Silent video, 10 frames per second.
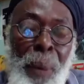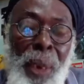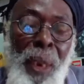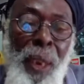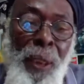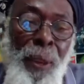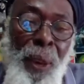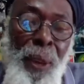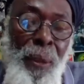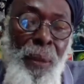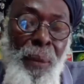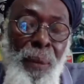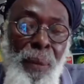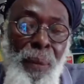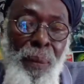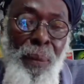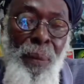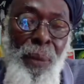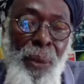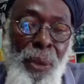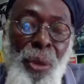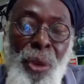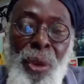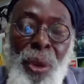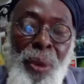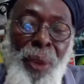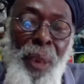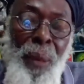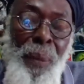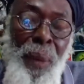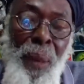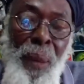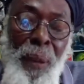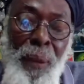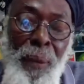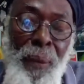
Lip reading: bother than you and throw you out and them thing that.